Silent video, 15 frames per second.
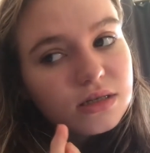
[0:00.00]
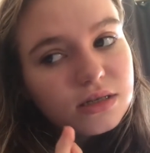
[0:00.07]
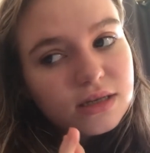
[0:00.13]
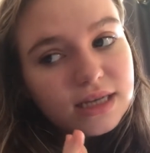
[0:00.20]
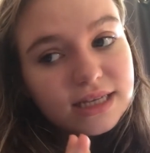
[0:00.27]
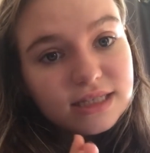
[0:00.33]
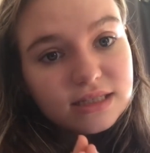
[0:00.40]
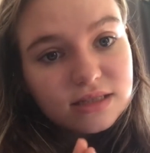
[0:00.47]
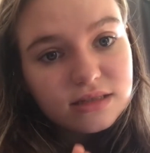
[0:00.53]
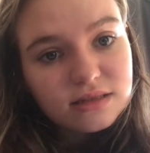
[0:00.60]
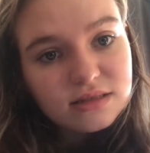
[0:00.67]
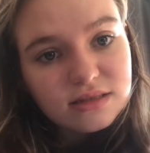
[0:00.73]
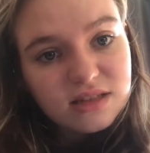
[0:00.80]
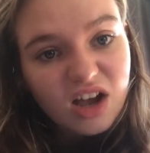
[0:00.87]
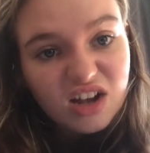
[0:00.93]

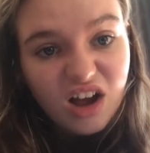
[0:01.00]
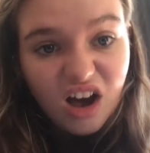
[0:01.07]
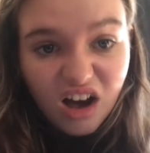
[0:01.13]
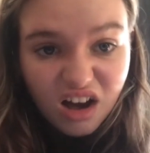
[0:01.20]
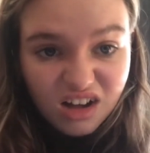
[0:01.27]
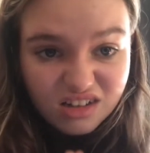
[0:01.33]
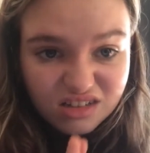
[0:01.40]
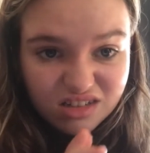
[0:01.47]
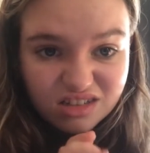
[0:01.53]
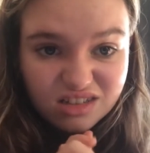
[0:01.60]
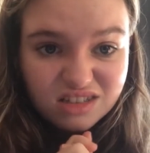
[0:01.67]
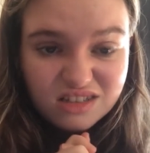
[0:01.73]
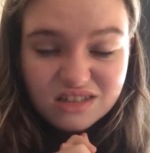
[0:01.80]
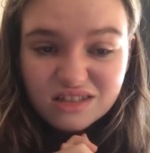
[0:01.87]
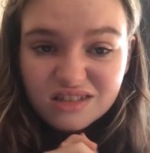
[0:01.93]
it's hard
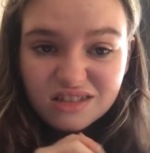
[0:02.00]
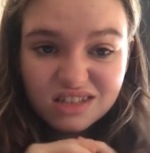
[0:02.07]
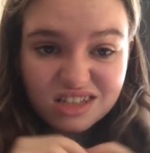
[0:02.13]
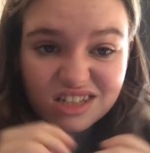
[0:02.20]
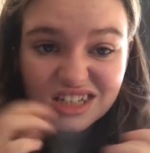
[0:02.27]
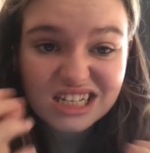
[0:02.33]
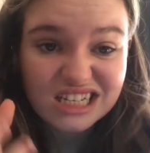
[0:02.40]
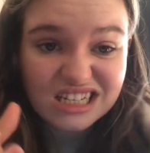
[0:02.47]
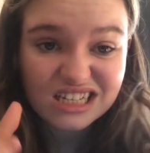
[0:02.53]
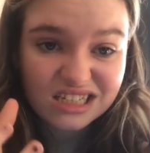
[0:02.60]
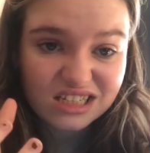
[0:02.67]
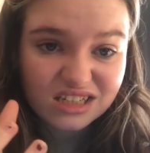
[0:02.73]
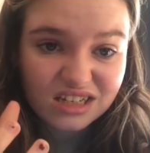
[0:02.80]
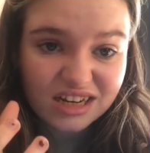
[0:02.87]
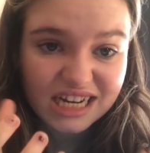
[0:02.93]
because the
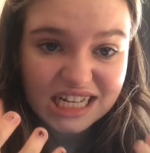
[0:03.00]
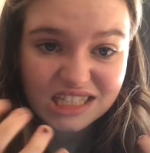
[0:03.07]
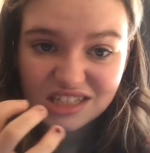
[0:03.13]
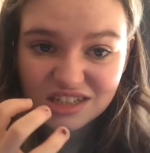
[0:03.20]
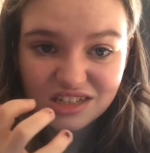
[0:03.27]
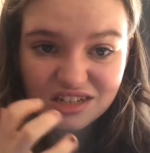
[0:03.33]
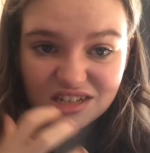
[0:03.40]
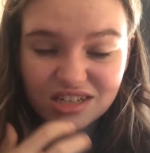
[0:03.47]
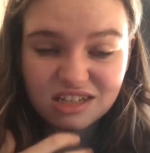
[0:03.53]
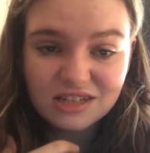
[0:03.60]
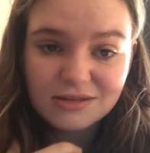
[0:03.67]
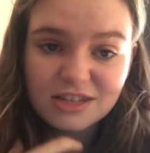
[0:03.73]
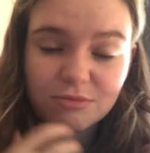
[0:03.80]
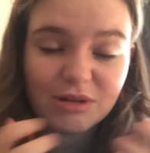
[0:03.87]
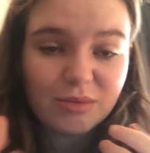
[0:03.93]
statistics are against you because there's
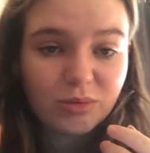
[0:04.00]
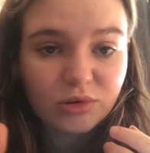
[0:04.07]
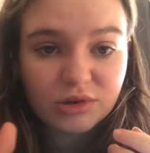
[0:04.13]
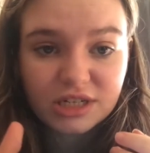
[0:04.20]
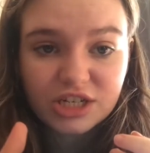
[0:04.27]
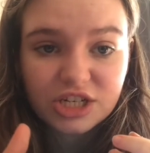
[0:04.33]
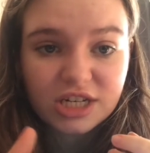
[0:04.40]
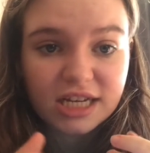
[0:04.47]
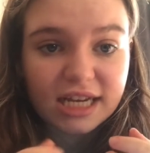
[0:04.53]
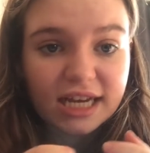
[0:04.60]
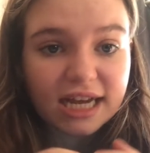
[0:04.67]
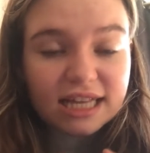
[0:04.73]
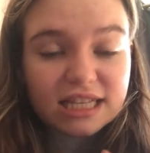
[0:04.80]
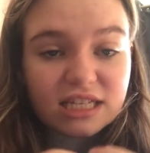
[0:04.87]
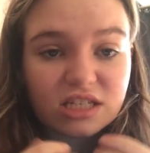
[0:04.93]
so many people
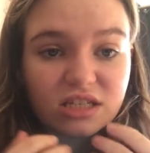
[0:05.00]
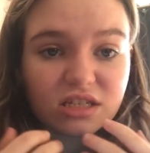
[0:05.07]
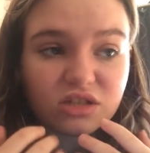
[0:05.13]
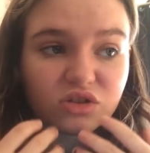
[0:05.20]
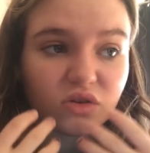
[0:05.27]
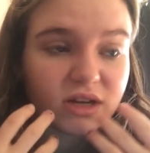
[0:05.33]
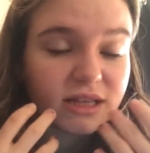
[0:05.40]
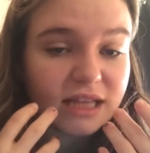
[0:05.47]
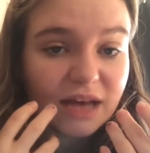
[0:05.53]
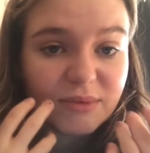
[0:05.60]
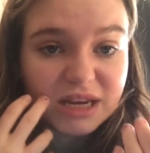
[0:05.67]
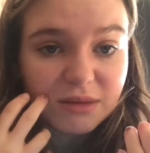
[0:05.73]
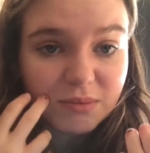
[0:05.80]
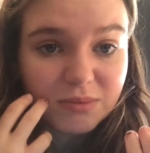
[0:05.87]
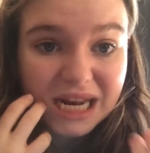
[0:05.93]
auditioning and there's not that
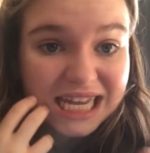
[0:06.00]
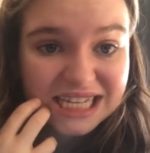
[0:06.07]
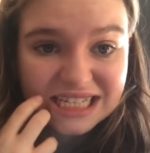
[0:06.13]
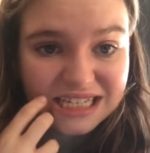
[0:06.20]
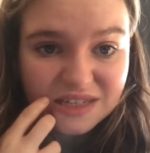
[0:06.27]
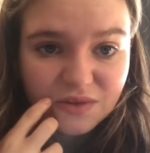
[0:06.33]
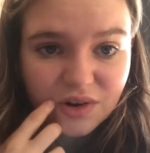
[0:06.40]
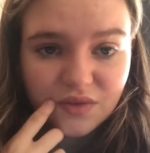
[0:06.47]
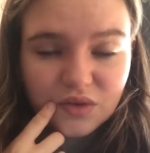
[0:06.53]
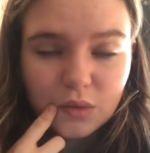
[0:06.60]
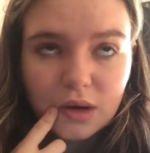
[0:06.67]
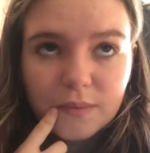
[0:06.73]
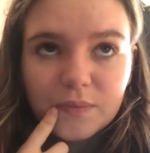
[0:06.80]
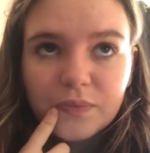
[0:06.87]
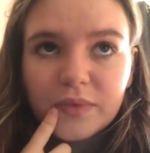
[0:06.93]
many places for
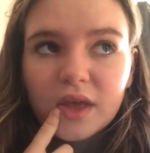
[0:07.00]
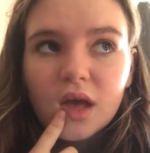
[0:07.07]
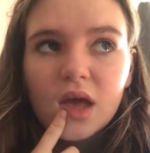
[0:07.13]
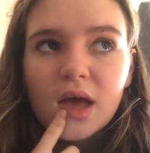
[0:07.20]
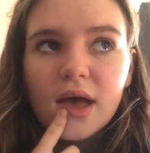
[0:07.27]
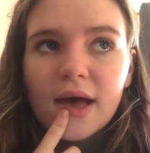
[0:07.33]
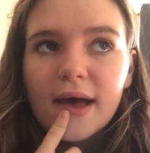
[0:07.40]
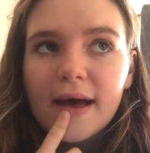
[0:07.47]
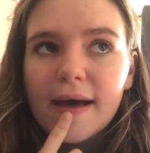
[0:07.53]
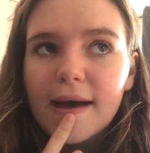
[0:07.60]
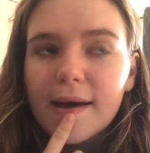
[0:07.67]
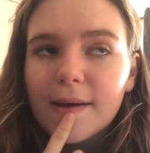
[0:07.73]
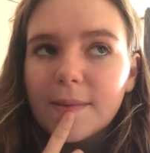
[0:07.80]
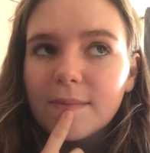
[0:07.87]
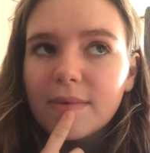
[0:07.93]
everyone.
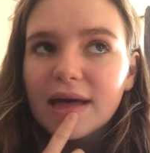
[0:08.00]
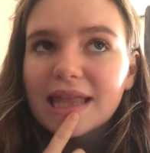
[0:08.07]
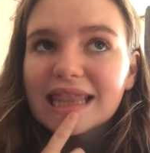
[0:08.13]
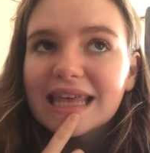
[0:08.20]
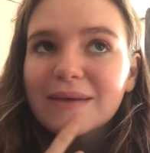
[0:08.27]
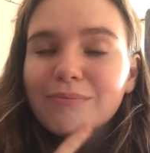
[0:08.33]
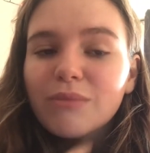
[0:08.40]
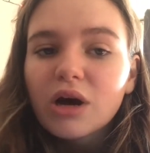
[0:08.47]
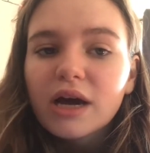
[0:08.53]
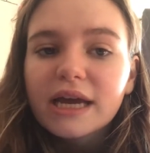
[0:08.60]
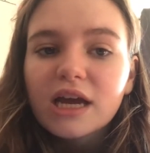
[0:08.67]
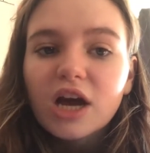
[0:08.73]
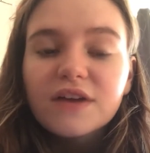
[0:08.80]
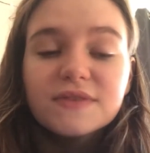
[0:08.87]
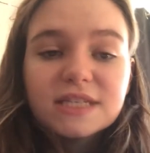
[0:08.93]
And
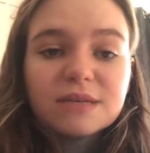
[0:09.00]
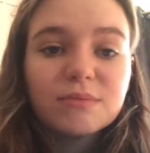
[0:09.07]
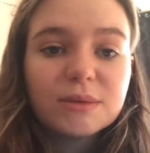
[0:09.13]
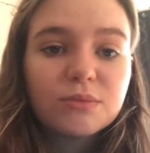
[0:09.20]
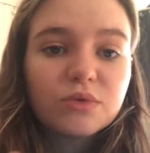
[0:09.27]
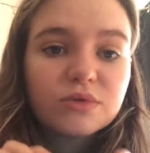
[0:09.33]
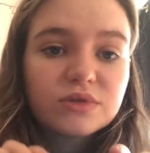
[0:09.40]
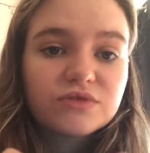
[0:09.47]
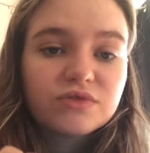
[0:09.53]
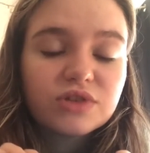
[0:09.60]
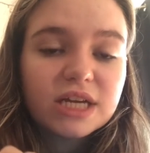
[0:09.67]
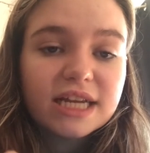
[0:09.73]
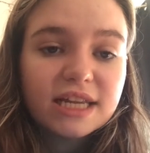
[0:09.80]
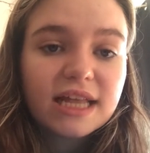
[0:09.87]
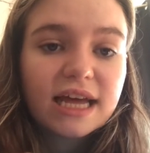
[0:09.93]
I've seen people
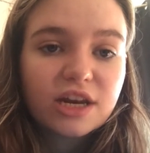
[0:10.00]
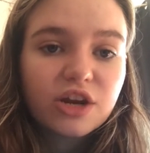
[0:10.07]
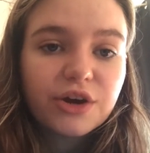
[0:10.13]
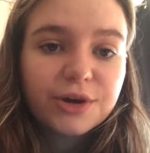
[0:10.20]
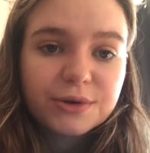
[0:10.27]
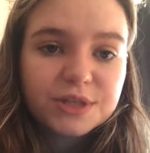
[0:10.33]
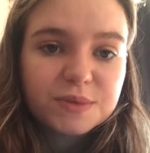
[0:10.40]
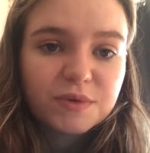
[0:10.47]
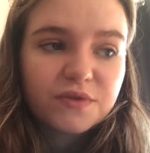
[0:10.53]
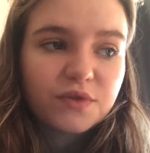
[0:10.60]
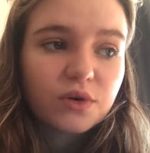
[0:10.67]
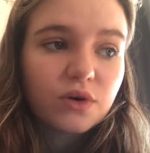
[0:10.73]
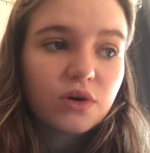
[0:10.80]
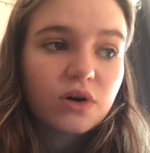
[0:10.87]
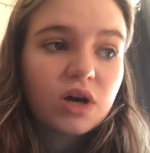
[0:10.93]
in their notes
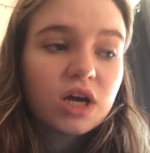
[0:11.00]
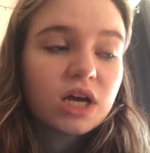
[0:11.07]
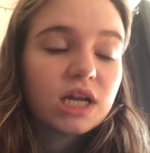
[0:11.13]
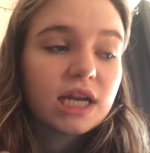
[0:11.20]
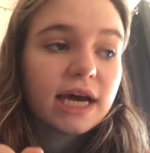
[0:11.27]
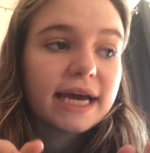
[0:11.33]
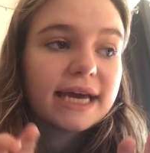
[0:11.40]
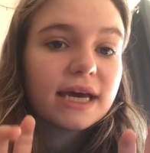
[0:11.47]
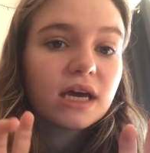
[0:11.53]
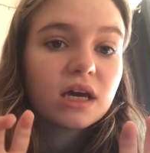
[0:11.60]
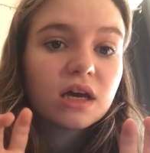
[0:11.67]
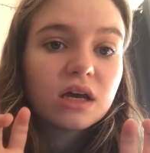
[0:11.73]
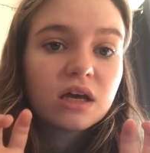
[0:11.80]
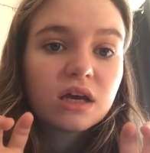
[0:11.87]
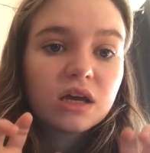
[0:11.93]
before, like,
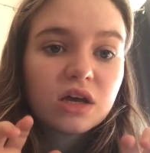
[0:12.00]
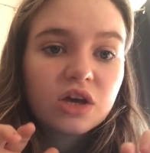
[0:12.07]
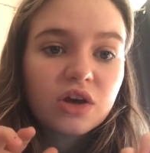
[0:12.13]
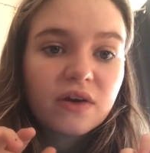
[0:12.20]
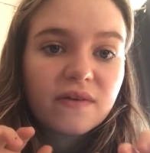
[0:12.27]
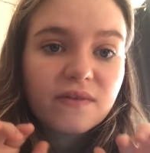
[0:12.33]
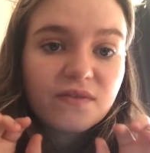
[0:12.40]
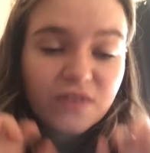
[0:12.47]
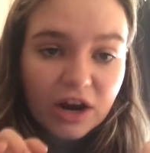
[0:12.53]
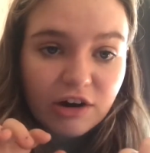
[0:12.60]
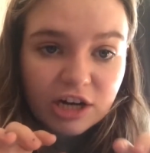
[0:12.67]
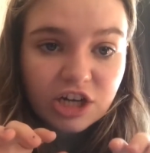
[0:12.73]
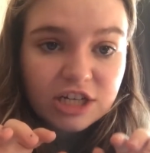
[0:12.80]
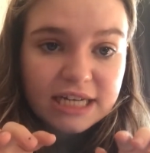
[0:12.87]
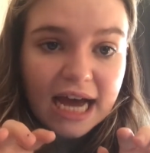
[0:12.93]

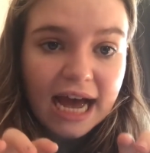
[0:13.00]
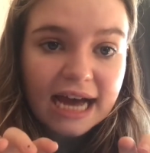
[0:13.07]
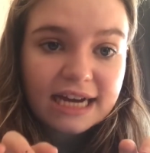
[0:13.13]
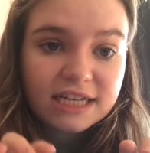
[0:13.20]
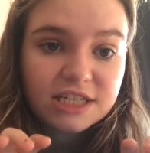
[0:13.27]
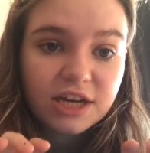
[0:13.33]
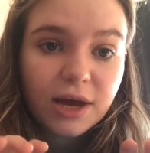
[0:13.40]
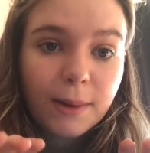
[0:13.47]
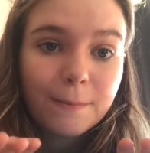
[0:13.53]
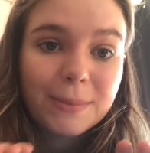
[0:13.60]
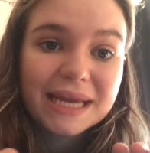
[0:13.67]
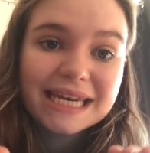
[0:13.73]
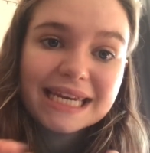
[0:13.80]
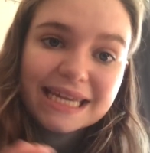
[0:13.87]
very good actor, but